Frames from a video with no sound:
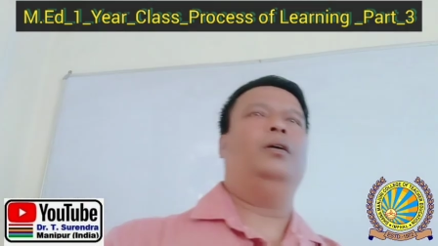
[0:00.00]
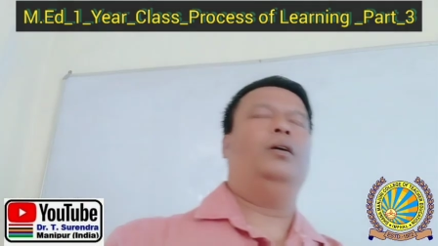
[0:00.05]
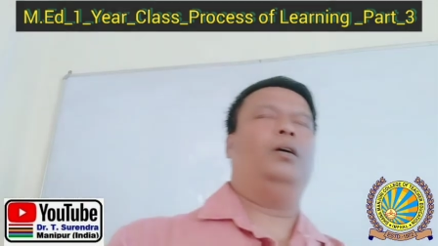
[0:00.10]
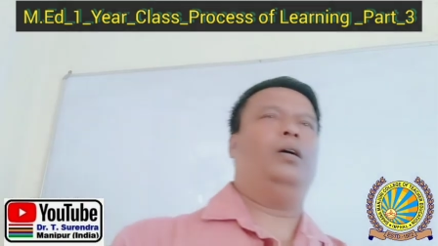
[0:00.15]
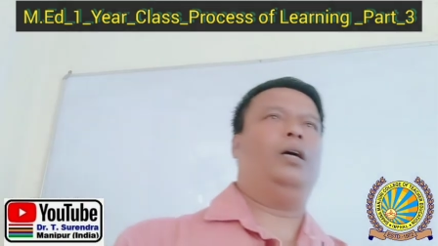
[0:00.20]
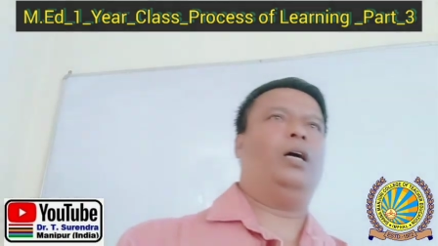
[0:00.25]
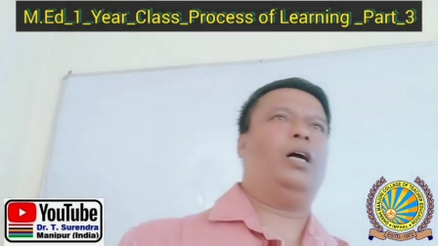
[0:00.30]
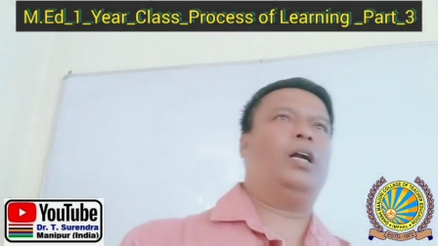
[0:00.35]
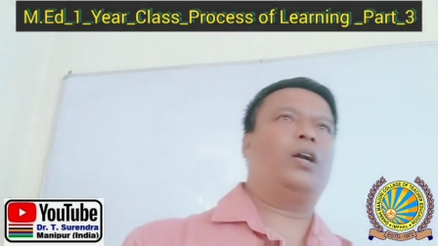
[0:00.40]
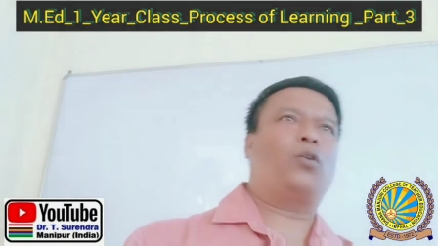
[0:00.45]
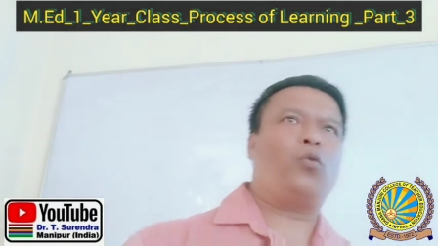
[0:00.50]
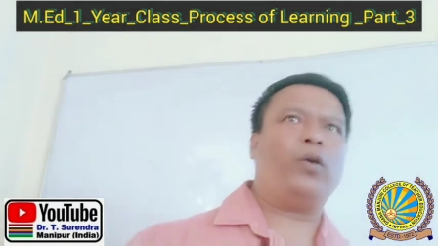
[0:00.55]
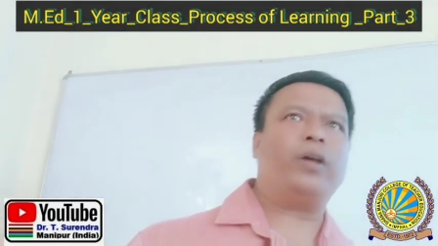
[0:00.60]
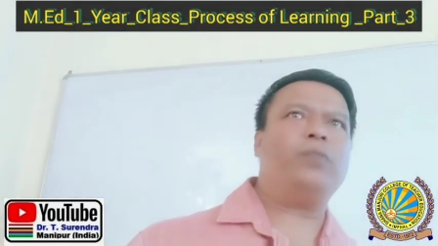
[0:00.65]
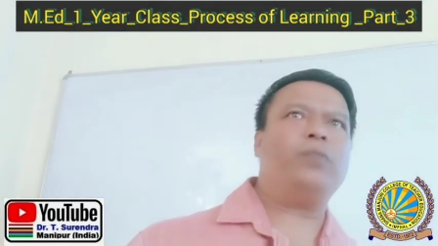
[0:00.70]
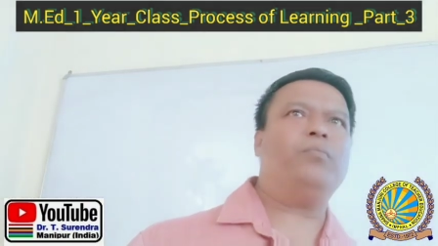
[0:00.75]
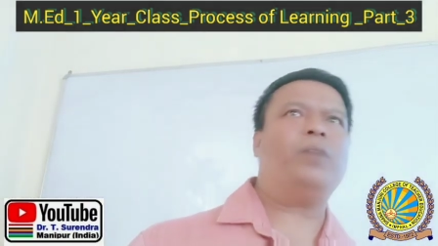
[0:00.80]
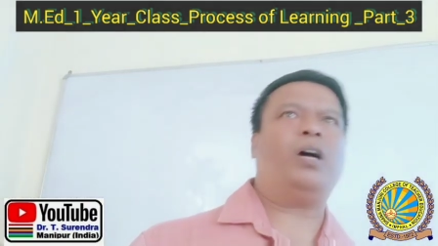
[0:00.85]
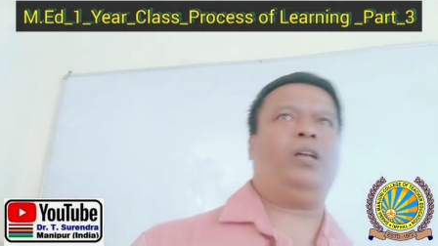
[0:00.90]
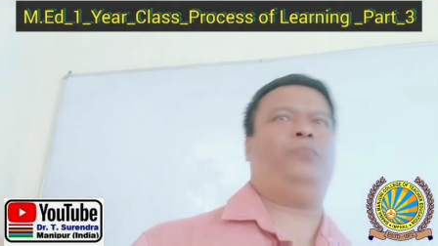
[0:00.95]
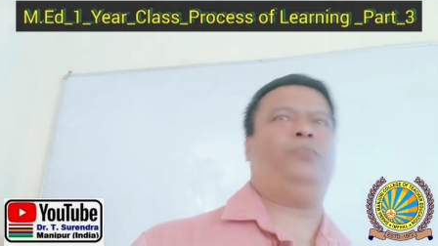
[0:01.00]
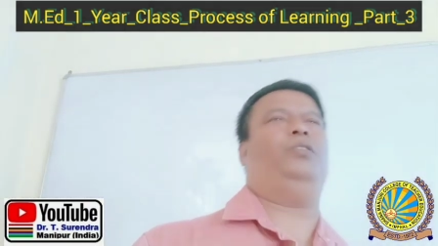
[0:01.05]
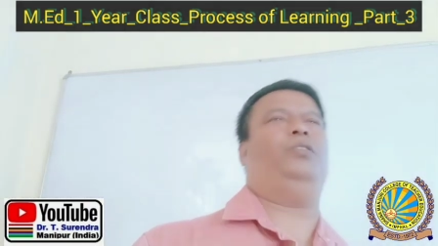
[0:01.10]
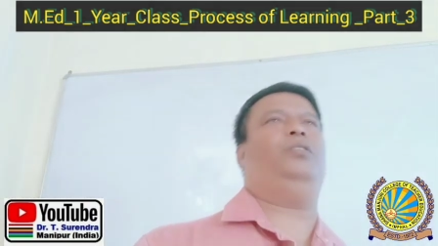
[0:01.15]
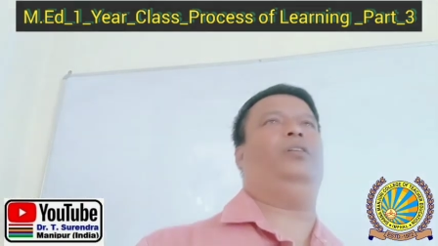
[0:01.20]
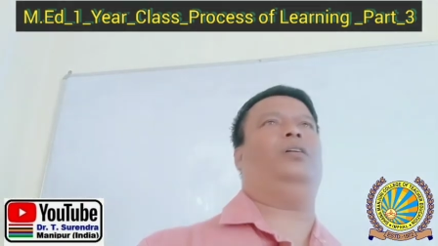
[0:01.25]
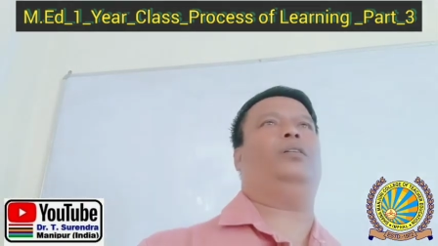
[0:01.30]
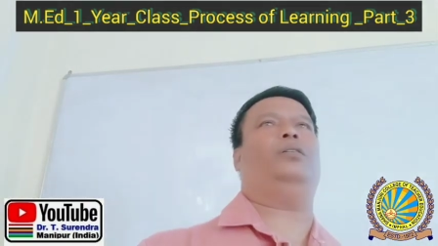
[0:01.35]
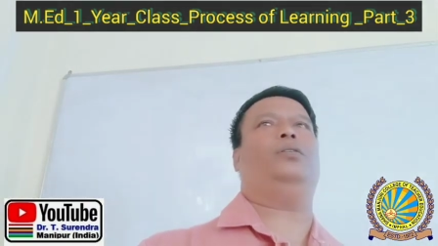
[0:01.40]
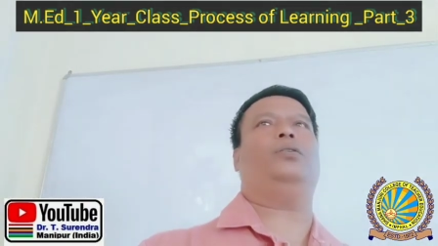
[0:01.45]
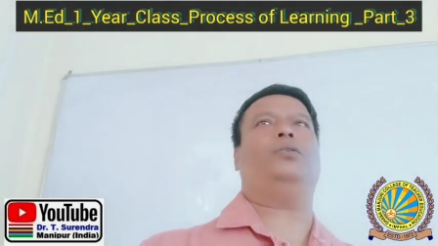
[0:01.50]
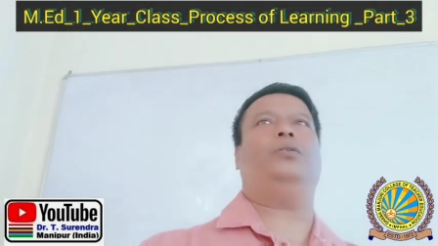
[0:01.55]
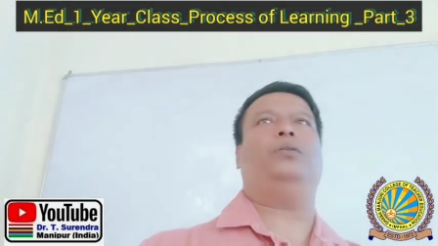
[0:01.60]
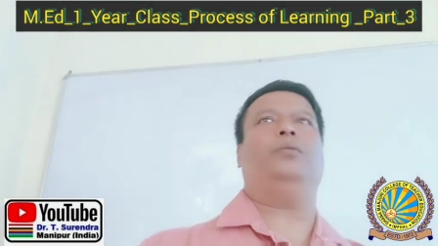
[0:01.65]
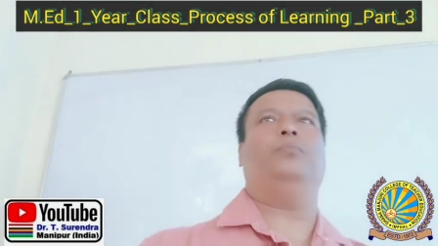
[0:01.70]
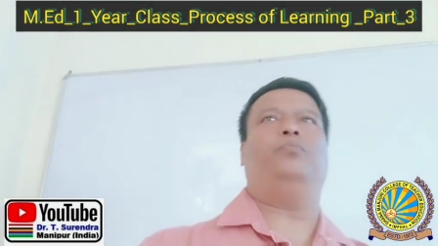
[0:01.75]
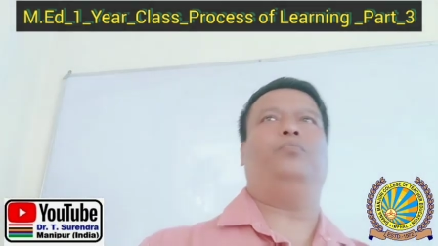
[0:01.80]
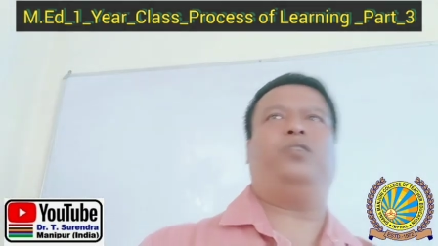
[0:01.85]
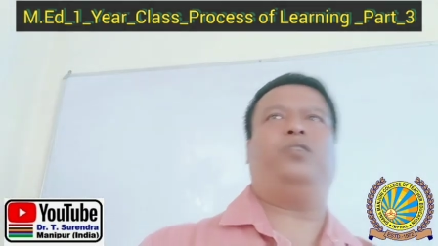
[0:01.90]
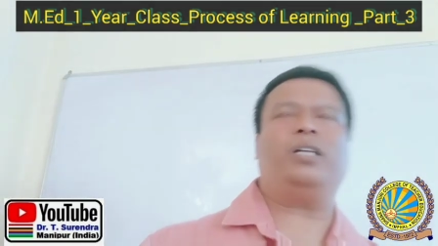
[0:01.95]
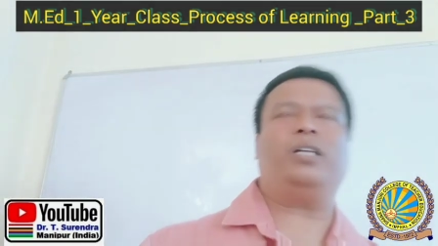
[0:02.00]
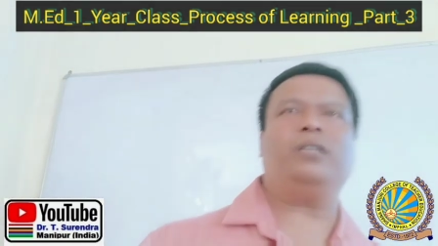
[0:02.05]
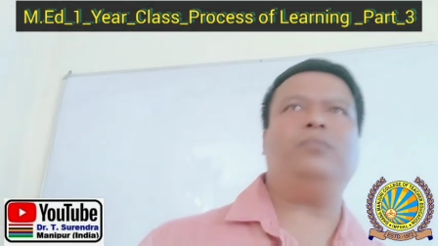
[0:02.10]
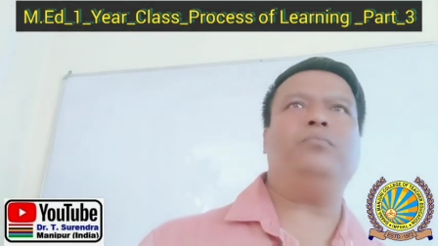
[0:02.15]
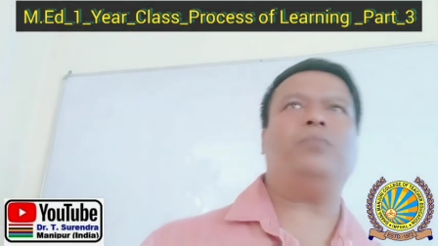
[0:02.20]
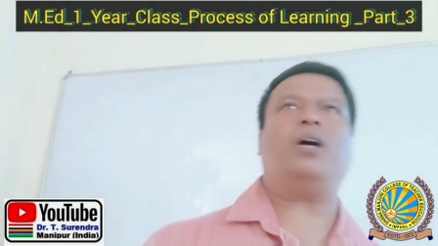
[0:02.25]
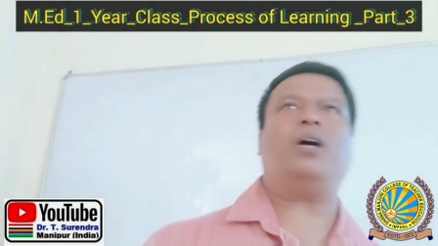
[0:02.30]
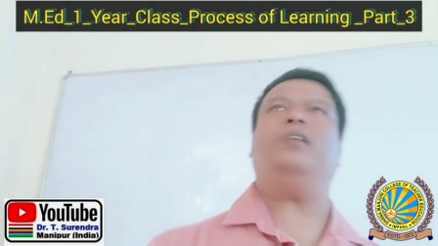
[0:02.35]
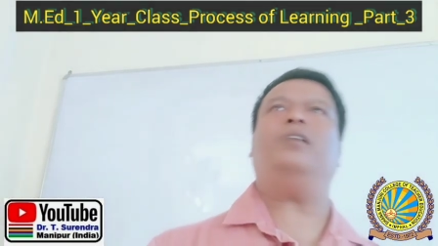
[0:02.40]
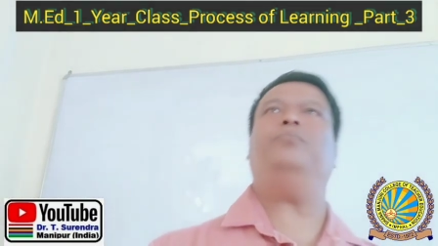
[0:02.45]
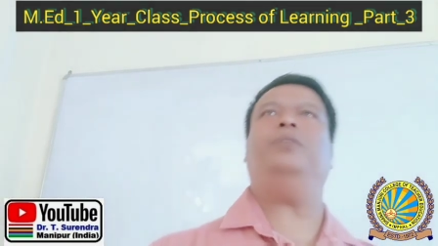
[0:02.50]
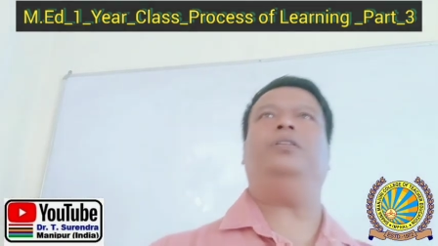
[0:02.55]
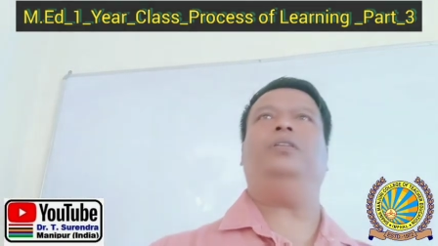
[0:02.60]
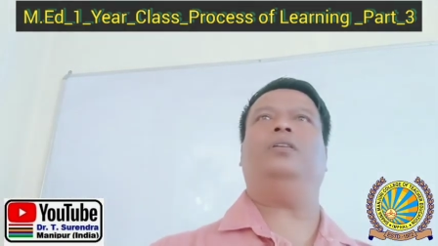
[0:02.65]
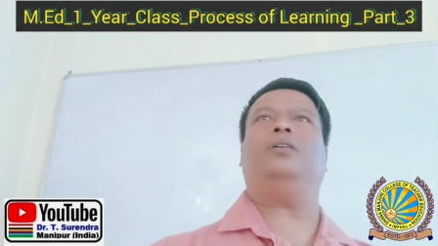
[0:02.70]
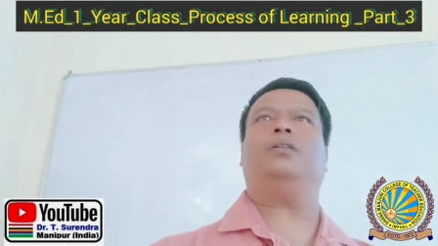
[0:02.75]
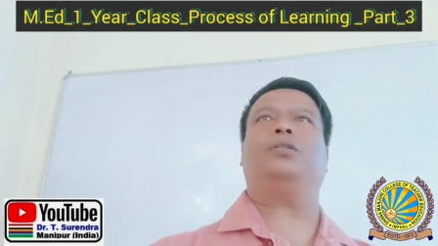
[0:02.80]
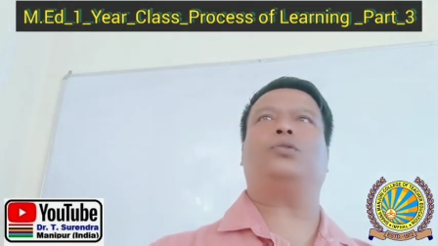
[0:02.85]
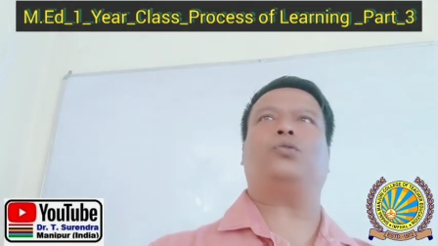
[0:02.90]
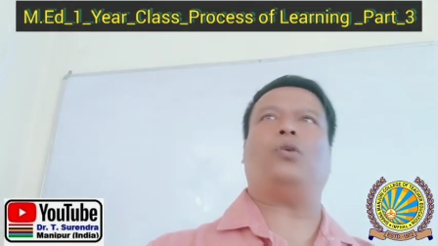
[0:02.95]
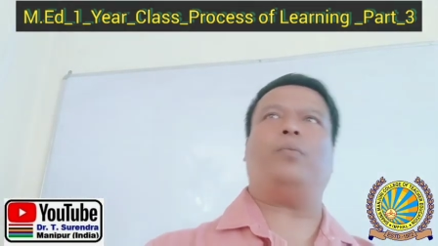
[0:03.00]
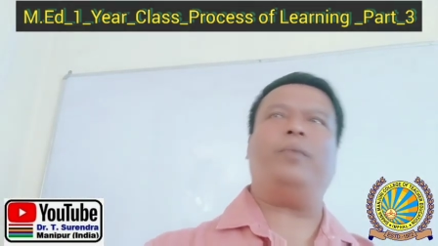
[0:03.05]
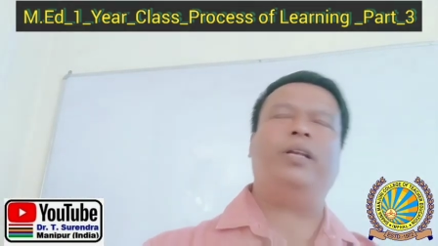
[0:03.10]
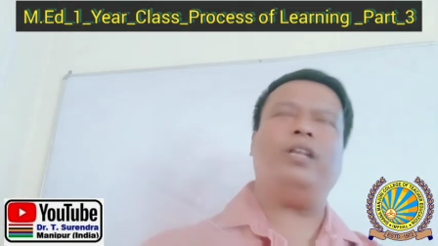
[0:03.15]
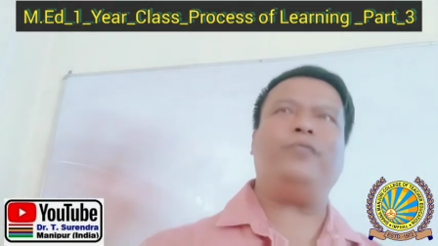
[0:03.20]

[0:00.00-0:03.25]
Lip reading: earthquake might be there, flood might be there. So many